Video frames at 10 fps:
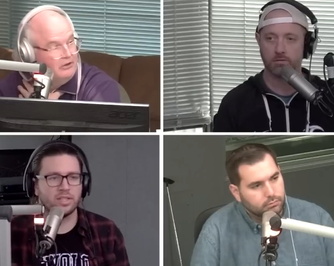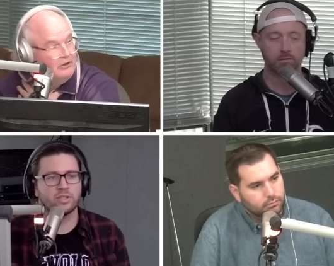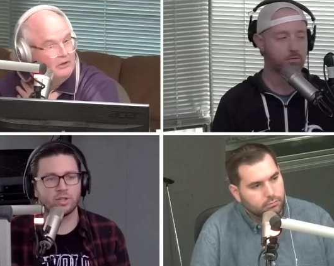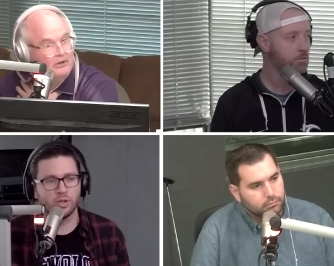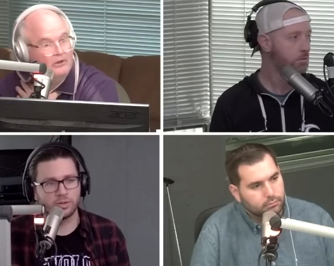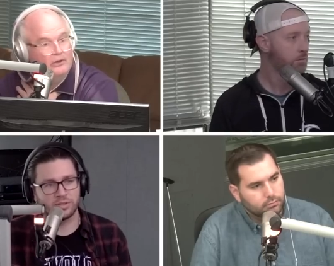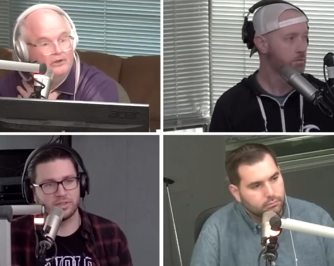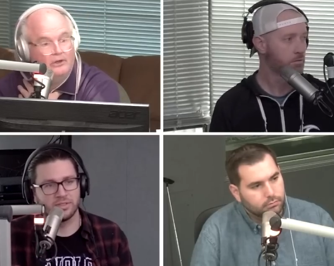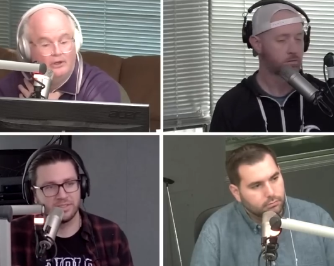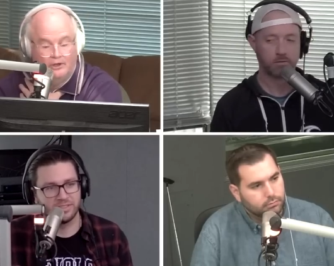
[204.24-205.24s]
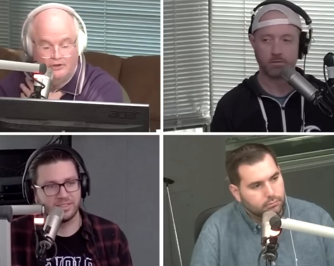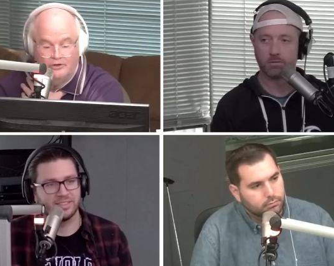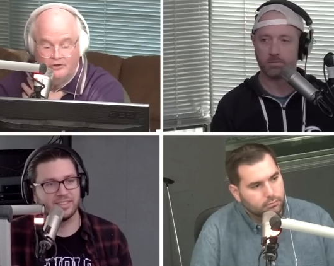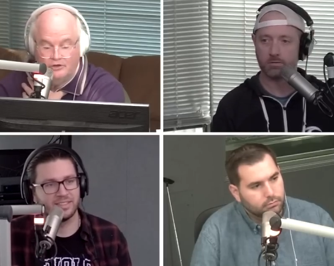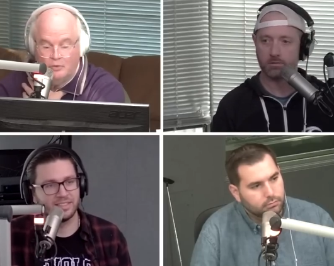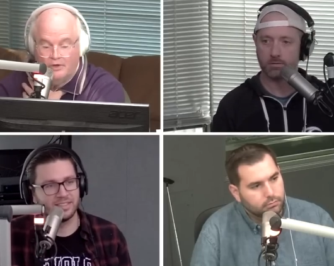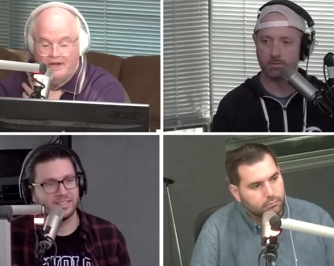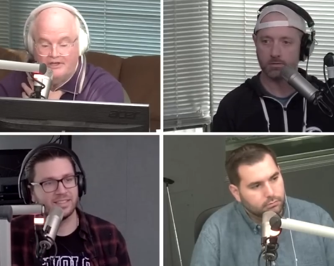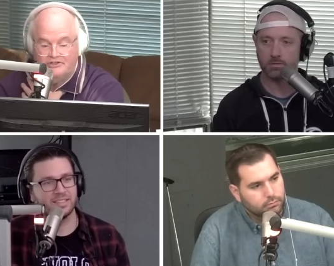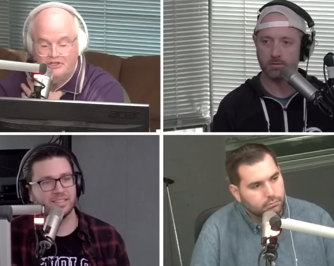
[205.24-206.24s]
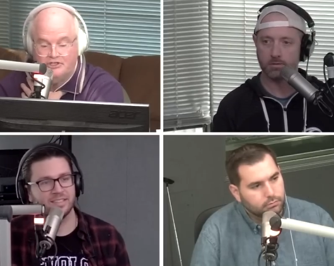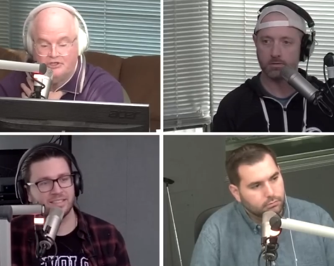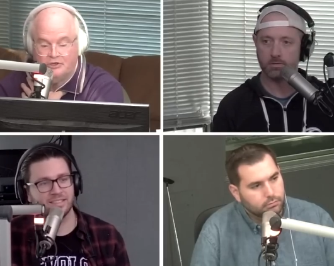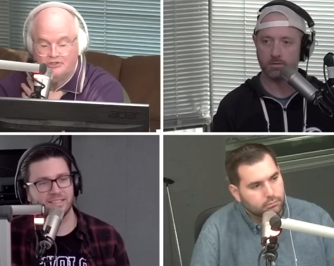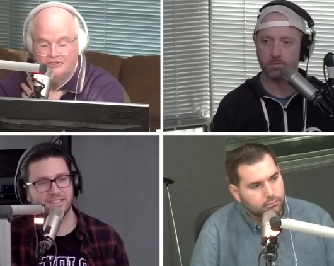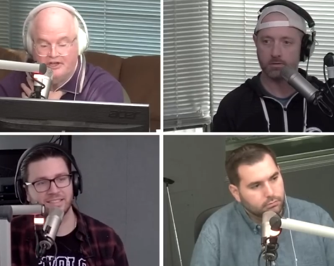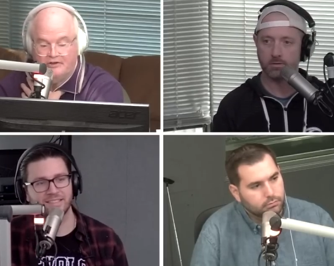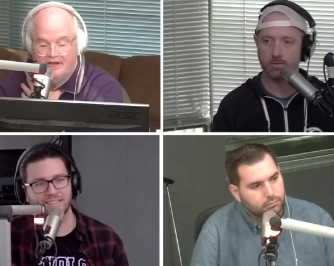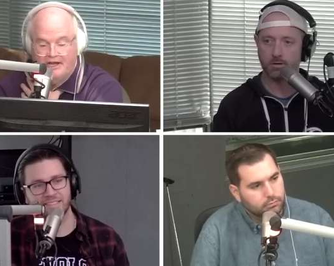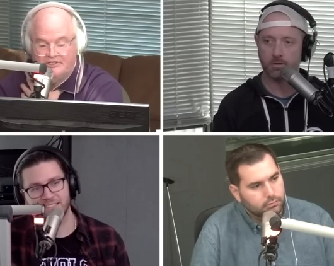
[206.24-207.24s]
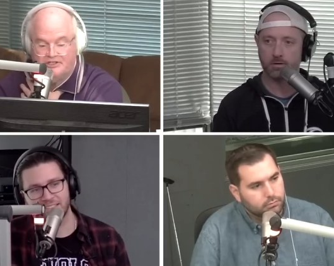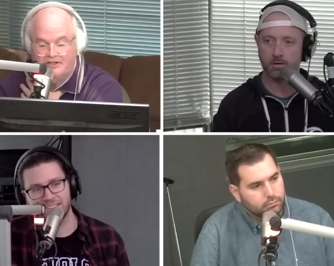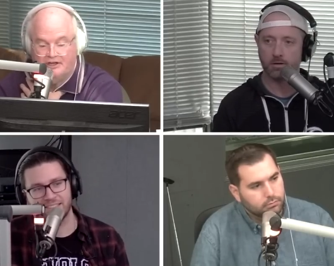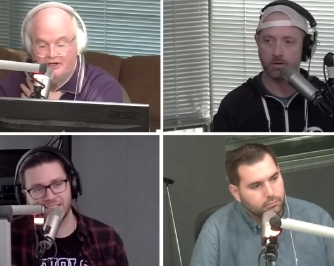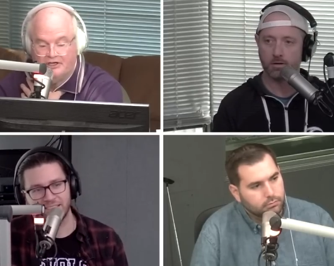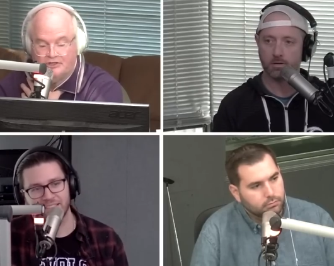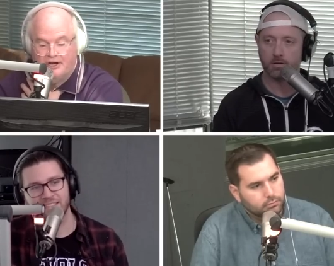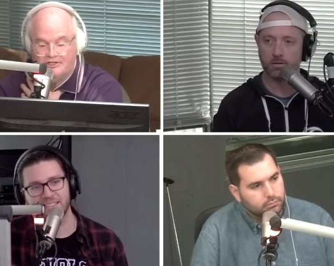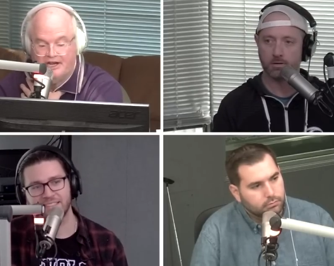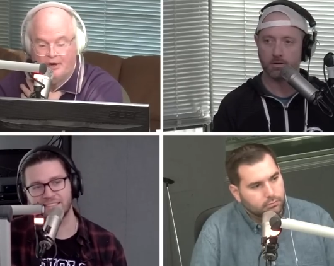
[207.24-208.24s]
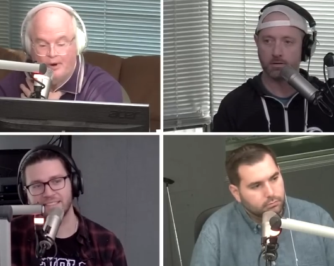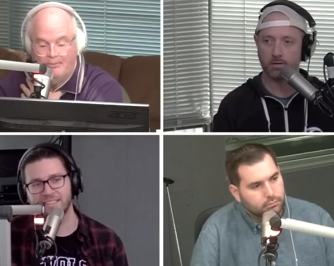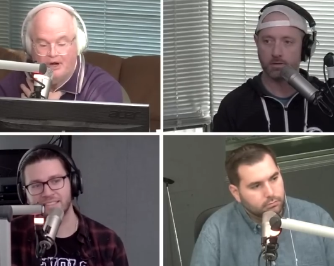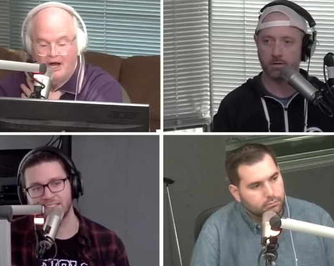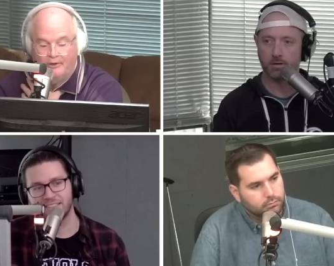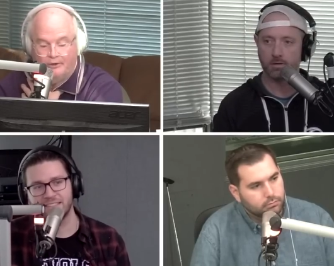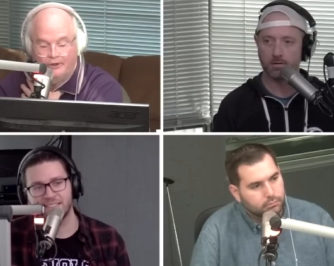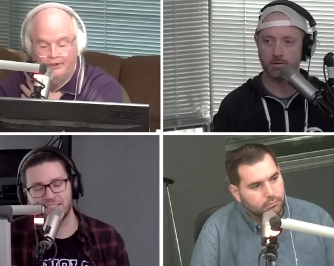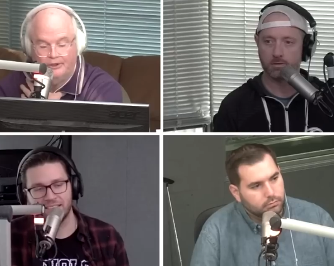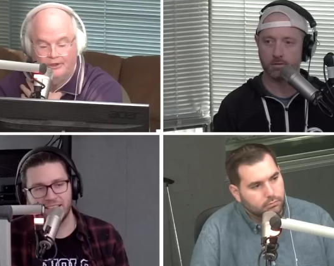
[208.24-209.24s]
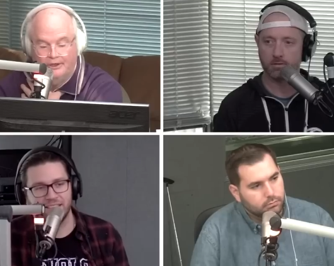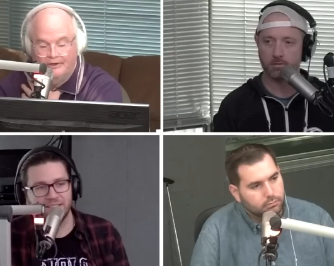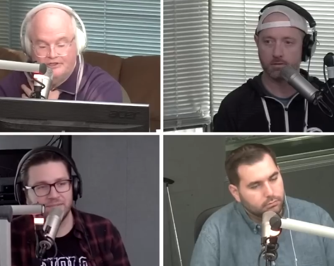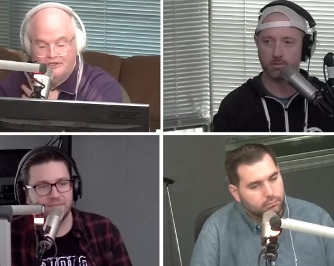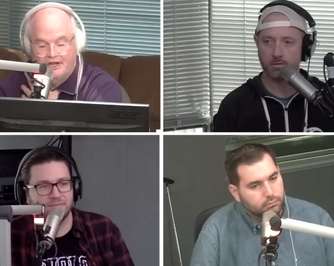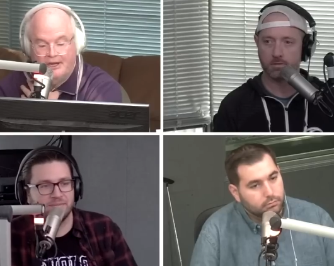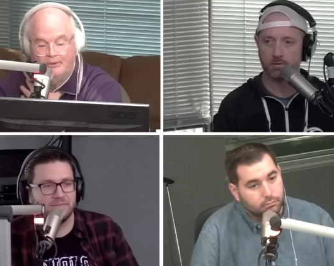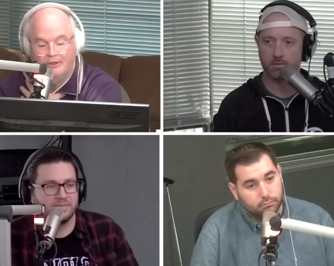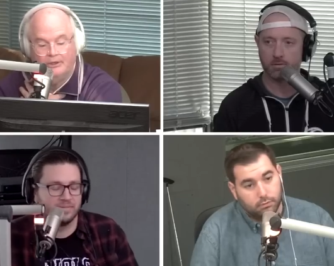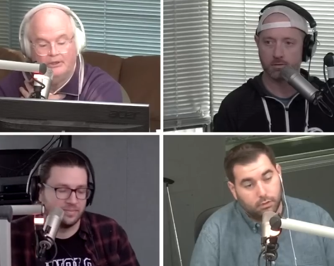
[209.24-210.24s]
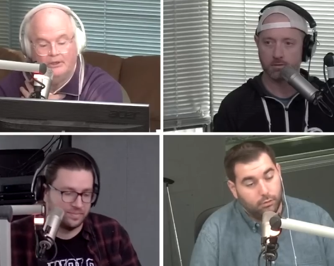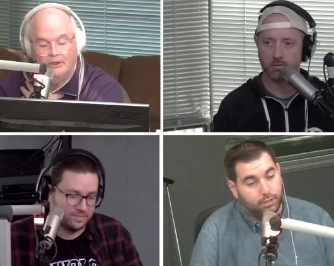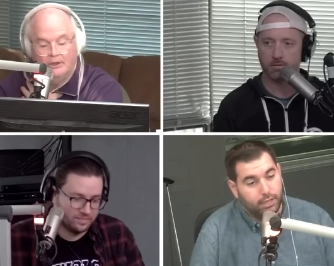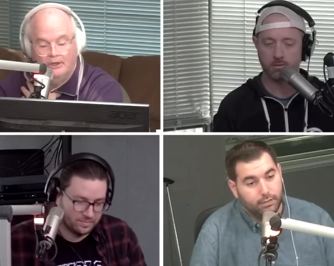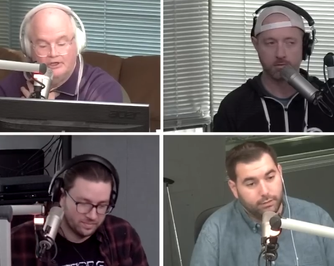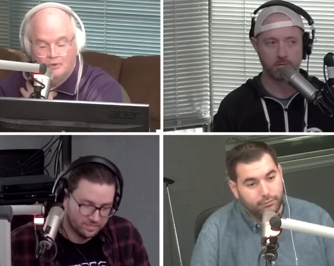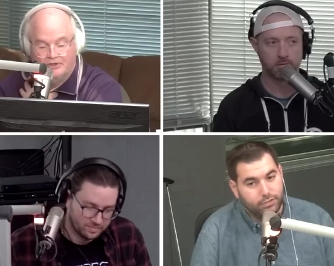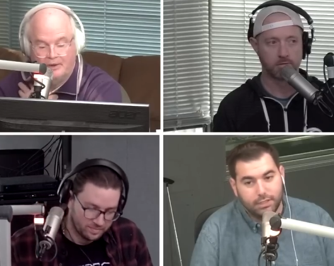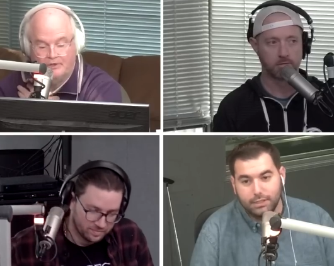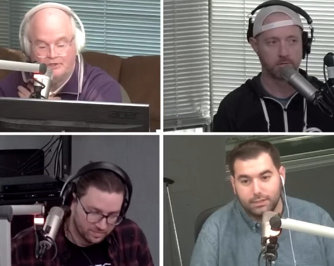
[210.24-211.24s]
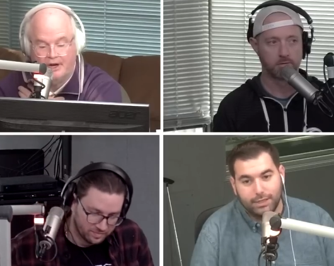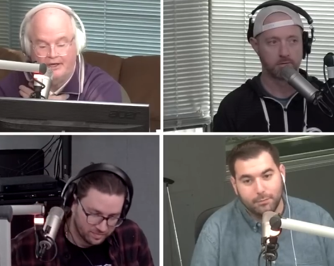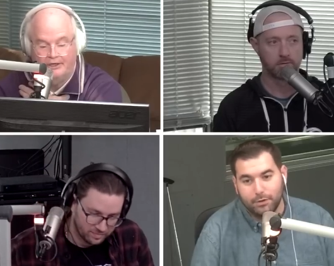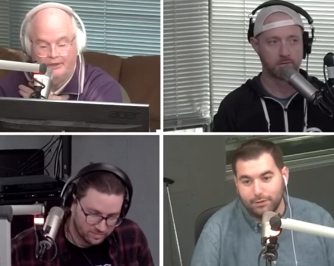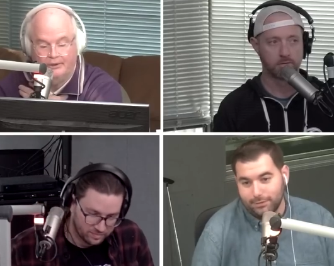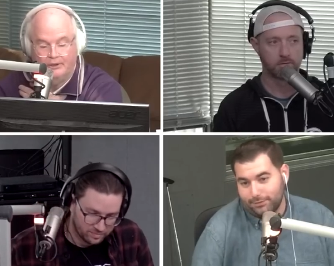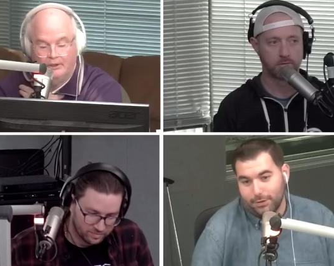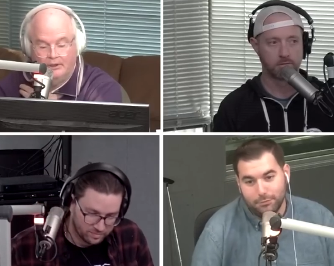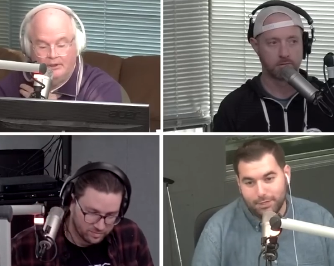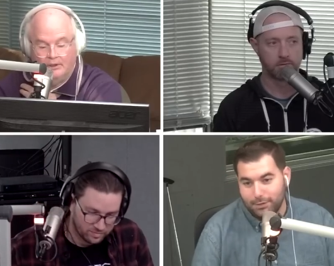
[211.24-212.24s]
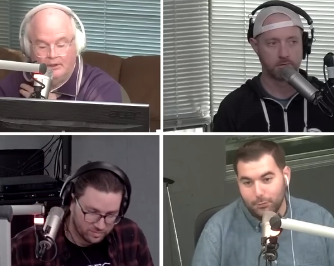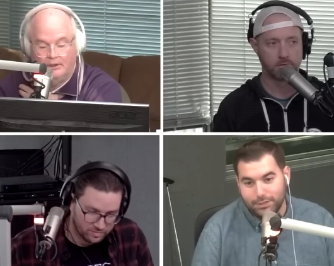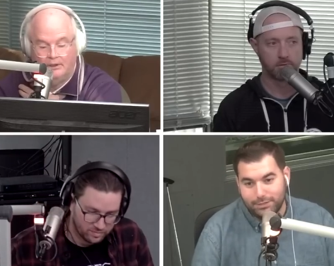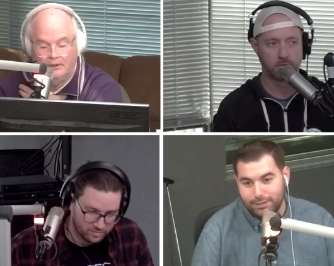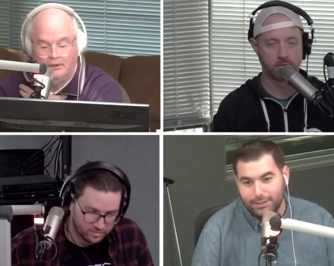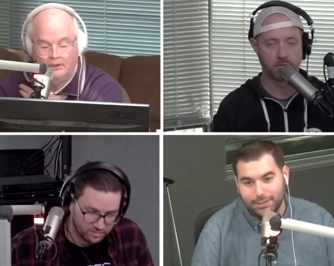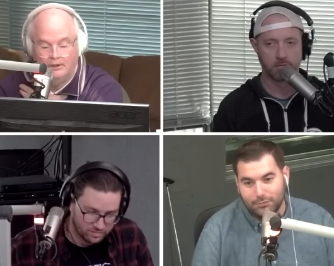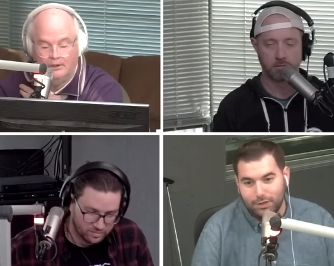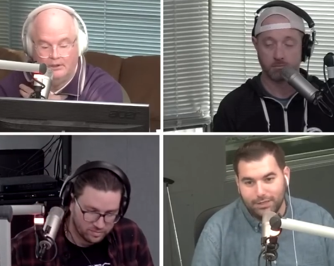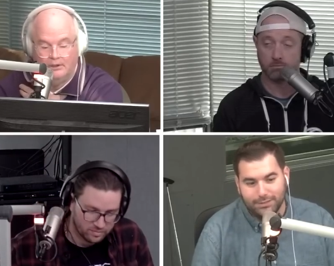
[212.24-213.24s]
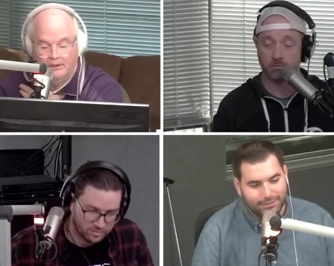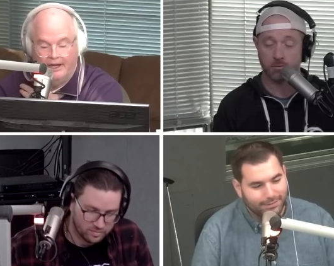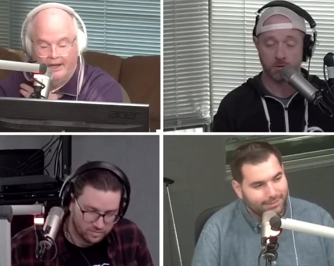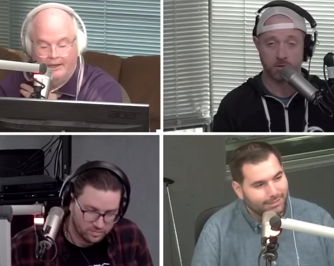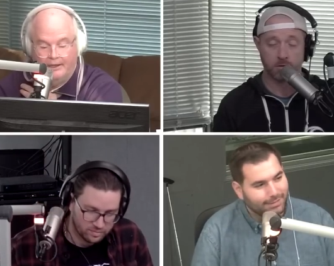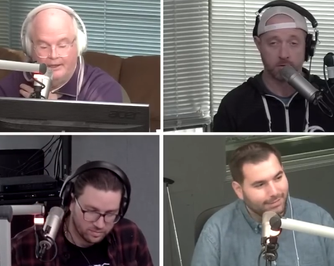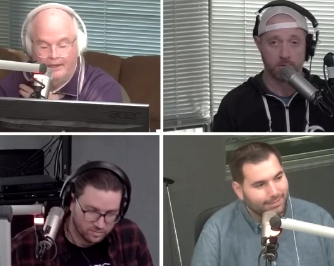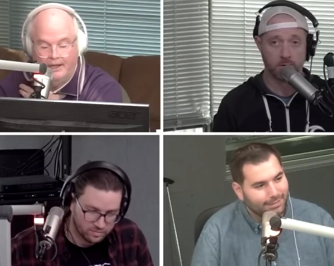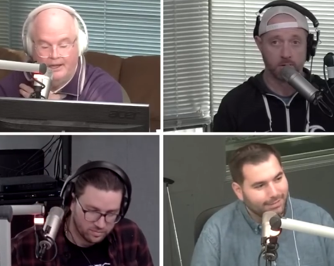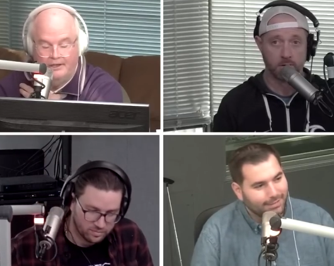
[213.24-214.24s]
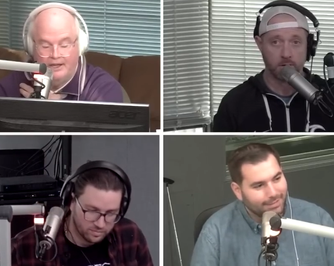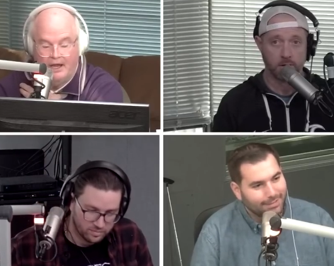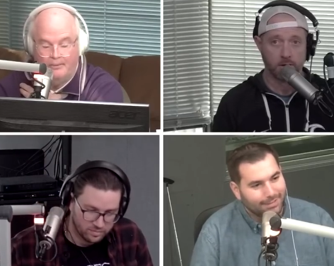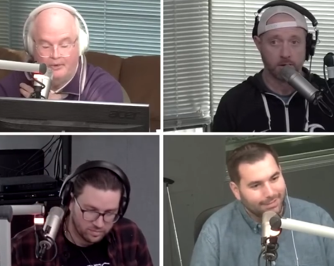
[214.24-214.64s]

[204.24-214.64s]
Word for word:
Speaker 1: Schultz? One guy said Schultz, and the other guy said they're going to try and take away Pollard yeah. in this game.
Speaker 2: Okay, is Leave what CD they were trying to do. Oh, don't take away CD. That's fine.
Speaker 1: Yeah. Now,